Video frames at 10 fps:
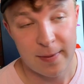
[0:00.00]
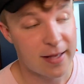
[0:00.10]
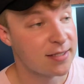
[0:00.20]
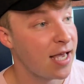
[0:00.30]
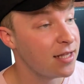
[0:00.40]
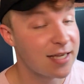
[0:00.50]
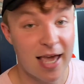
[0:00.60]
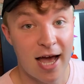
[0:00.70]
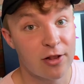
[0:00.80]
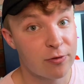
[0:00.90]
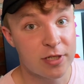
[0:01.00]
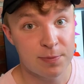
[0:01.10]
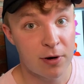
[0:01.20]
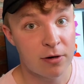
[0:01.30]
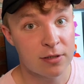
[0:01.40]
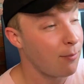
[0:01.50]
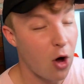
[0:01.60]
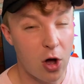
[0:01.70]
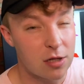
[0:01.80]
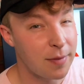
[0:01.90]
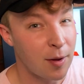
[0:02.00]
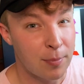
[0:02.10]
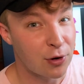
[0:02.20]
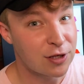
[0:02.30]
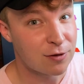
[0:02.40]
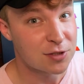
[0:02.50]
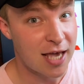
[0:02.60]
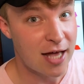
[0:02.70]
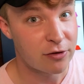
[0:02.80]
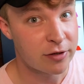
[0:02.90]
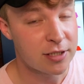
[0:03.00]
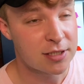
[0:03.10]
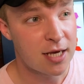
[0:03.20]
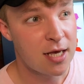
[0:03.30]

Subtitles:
And that's hella calories burned. I'm all about burning those calories.